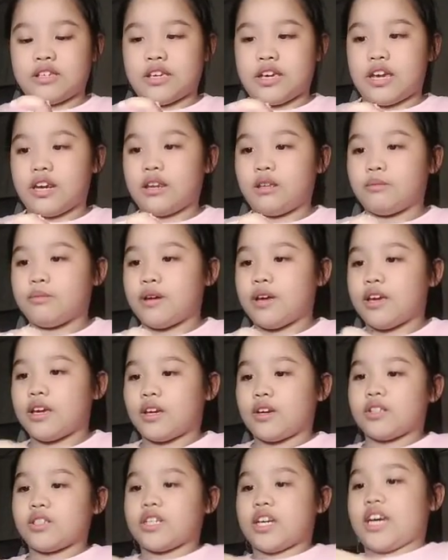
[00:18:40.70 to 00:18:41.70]
I need my
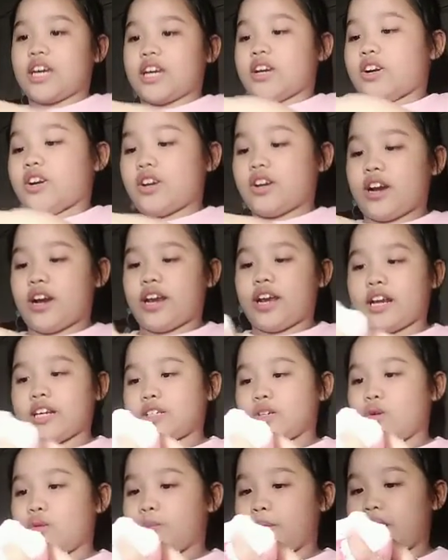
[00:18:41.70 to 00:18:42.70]
container. I can't
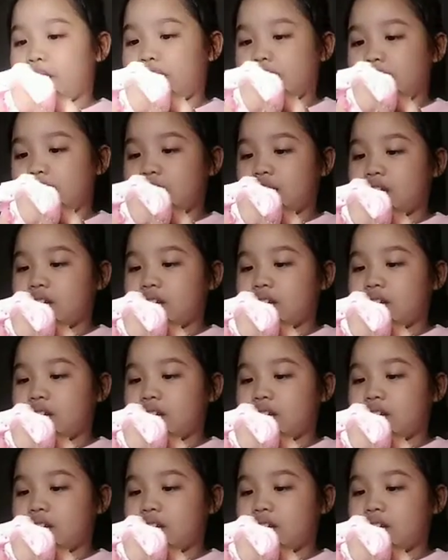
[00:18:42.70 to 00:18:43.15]
open it.